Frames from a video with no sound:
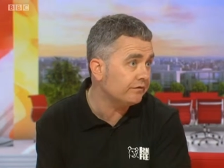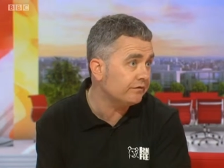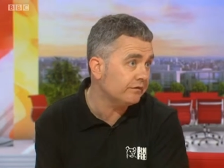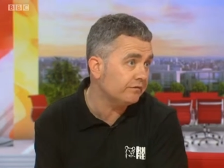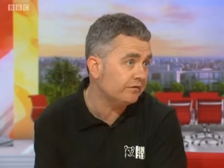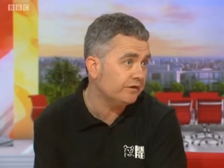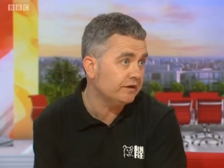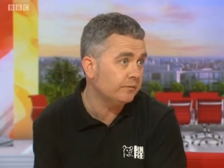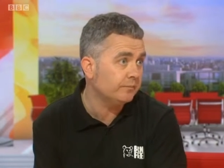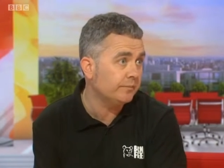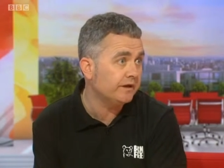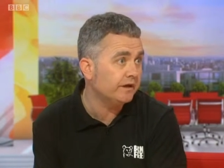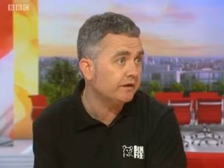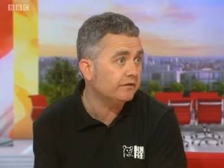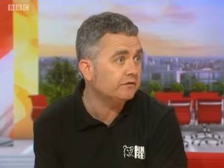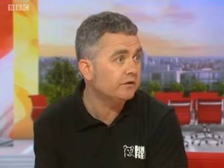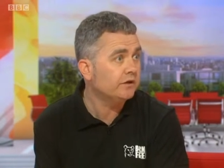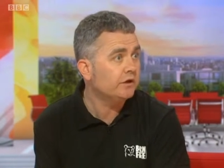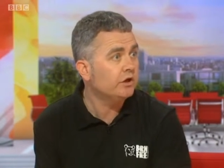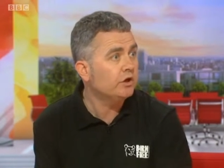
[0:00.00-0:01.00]
15
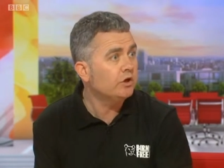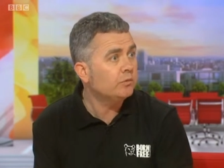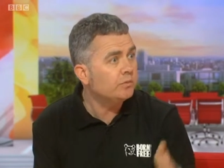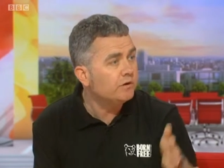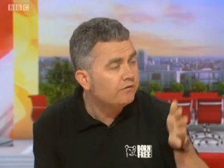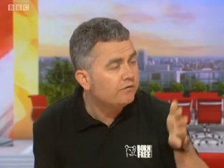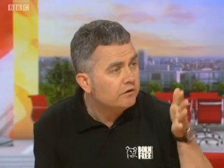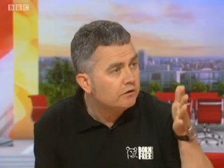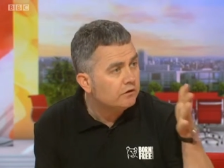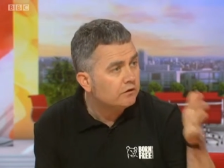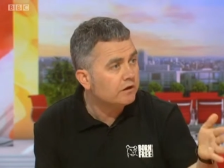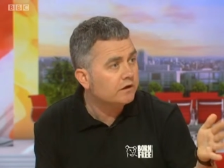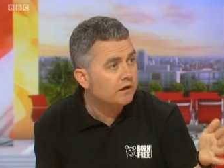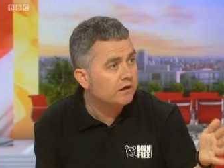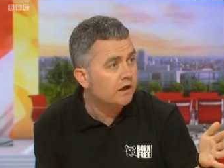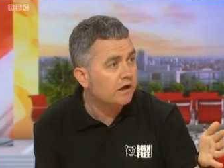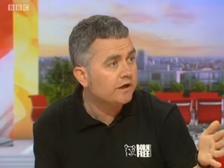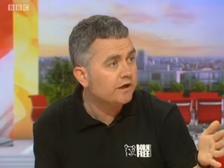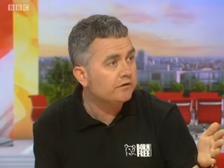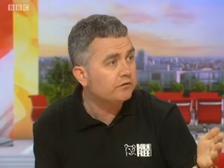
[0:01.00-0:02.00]
minutes. But if you look at
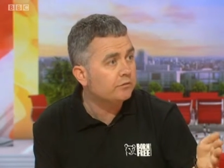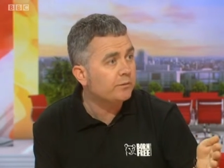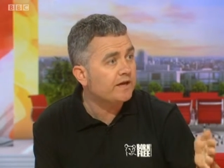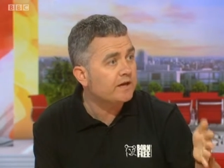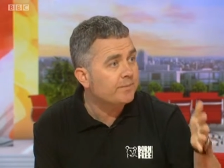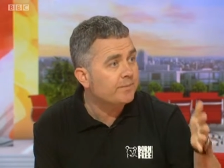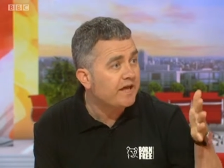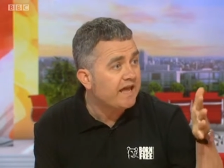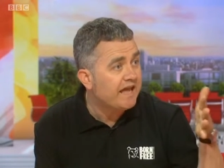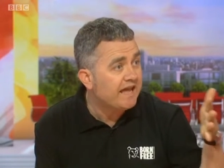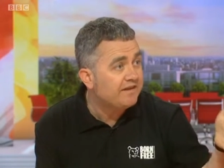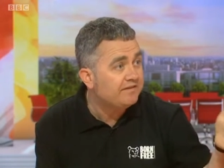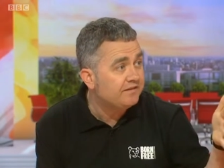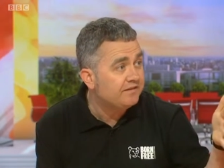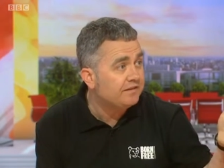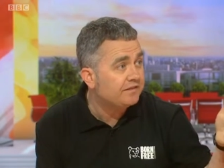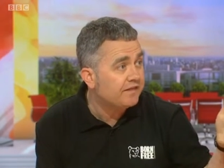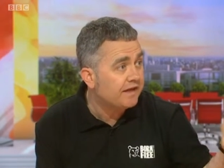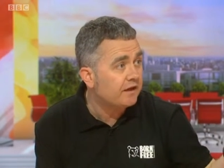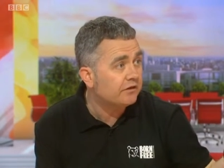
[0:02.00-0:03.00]
lions, we had about
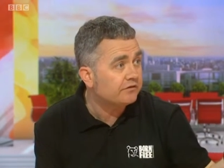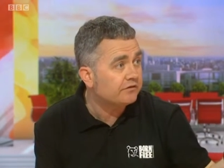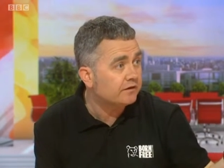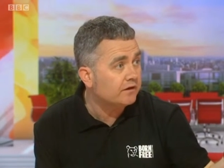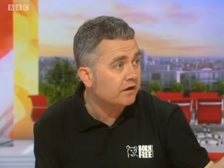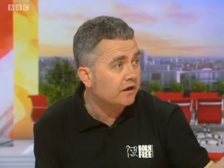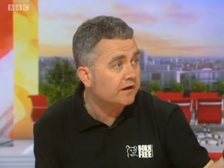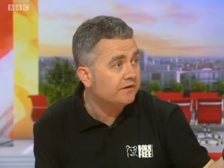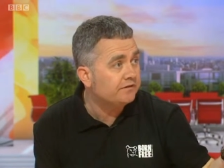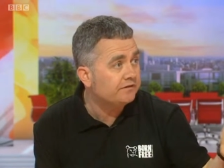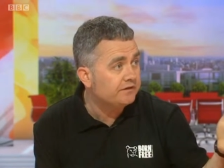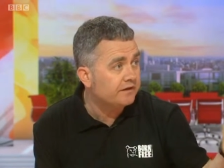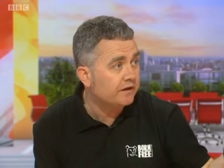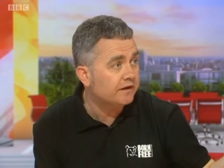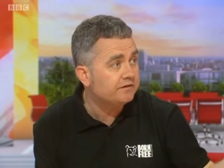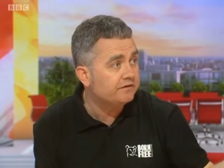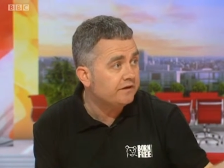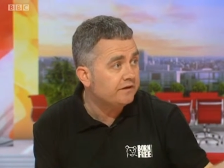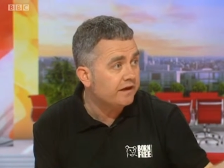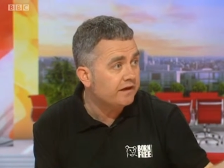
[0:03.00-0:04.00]
80,000 lions in
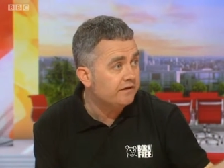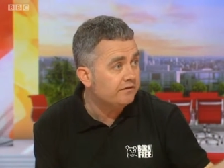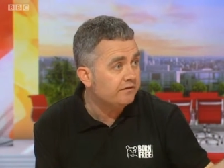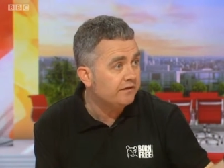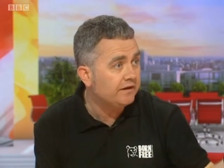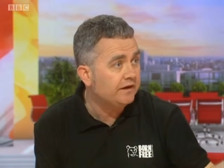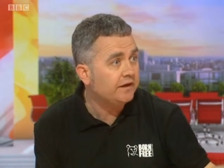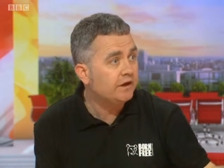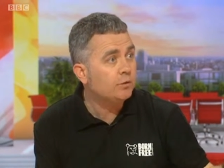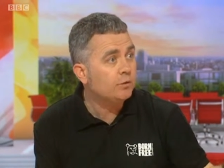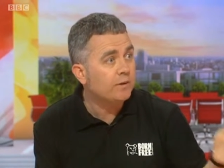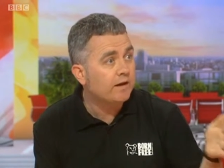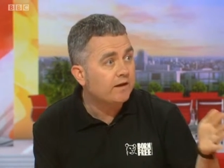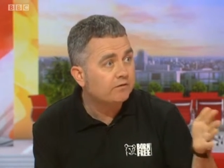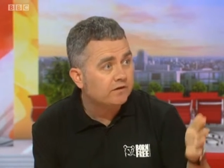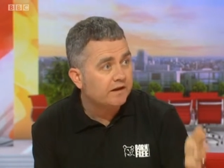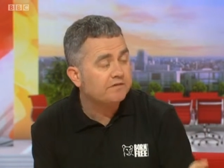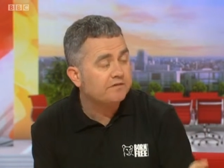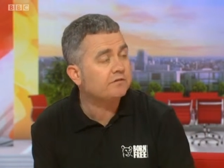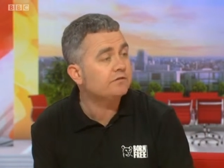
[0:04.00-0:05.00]
1980. We have
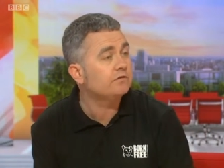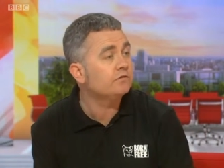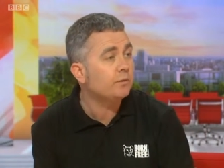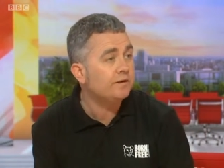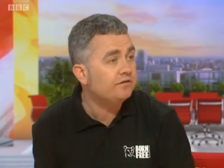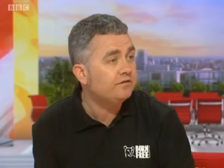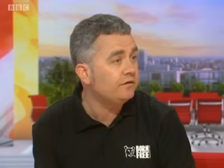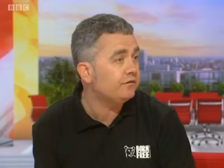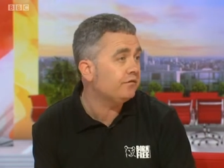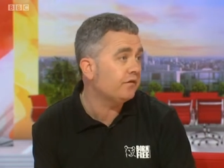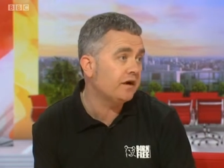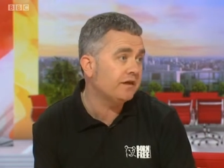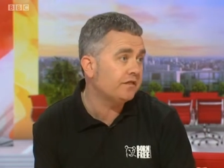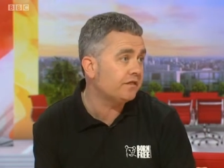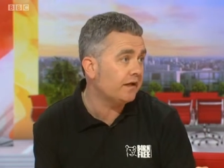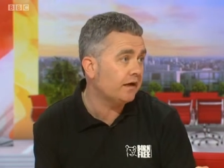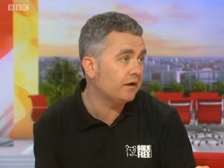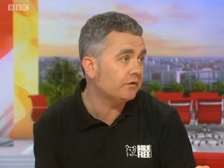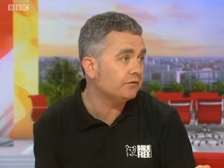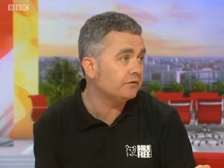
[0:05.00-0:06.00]
less than
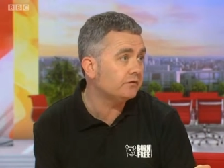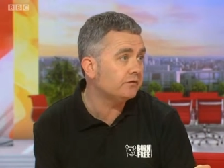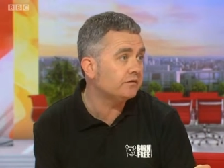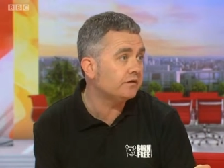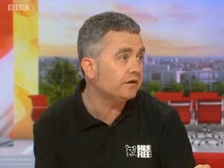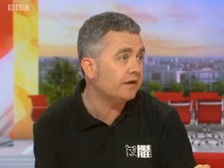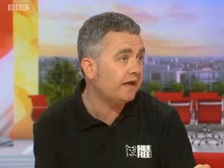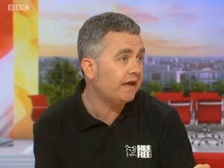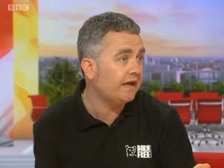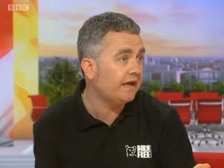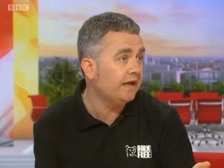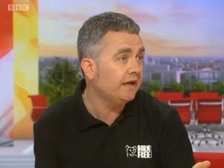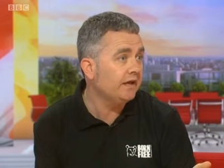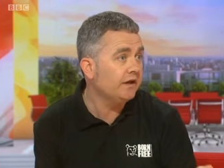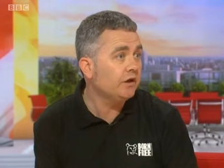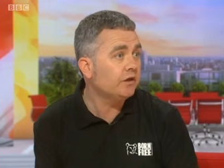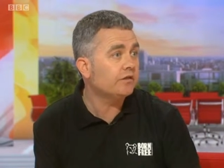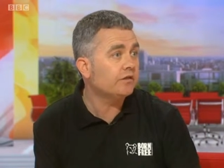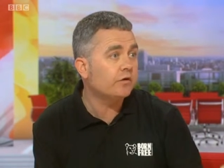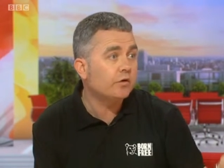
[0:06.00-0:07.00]
25,000 today.
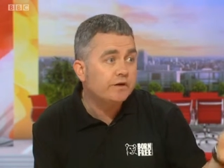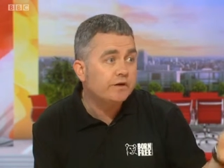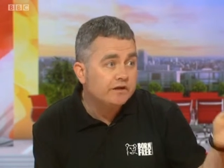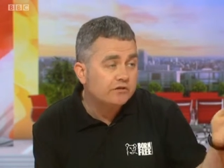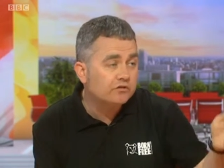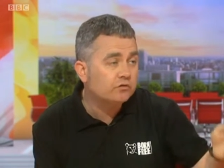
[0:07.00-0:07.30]
They're only in